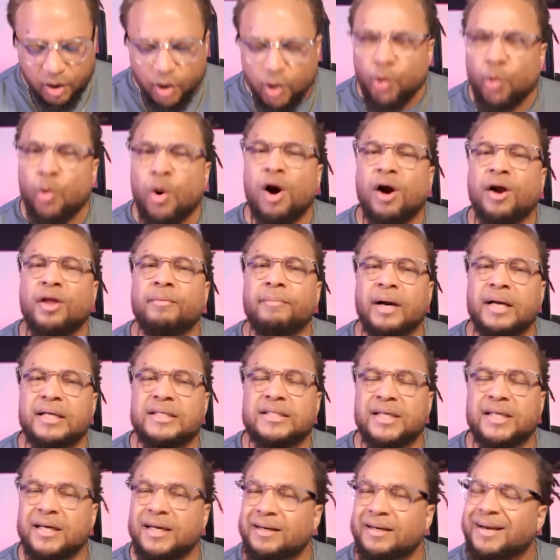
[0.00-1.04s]
who are you, my
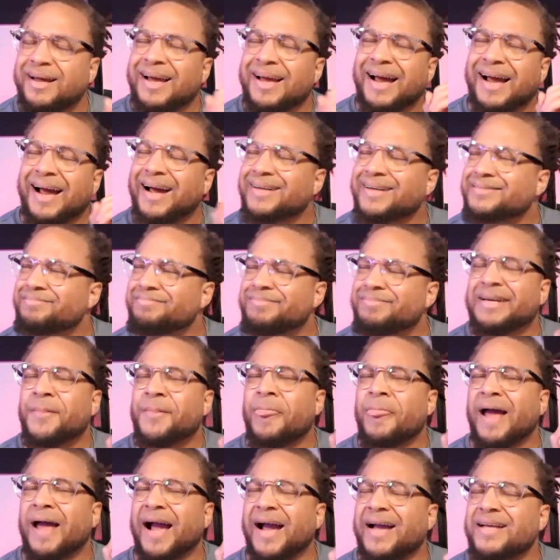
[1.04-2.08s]
son?
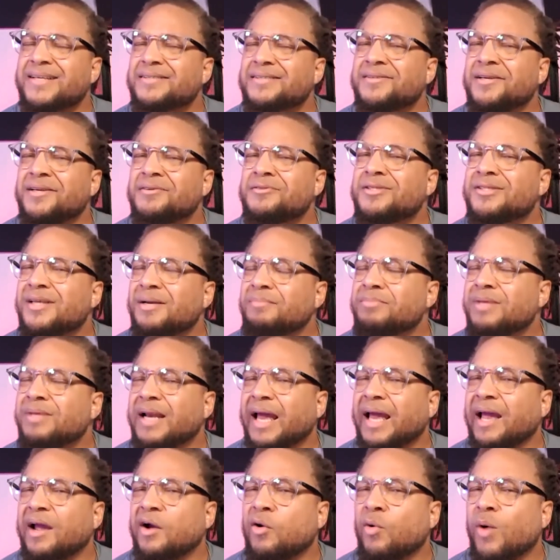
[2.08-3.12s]
Isaac knows something
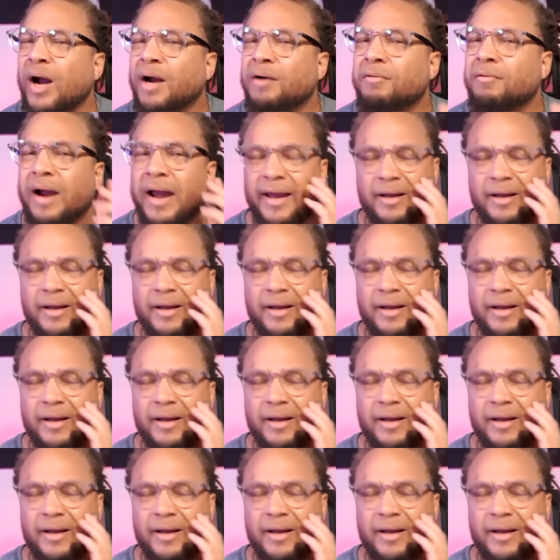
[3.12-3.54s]
ain't quite right.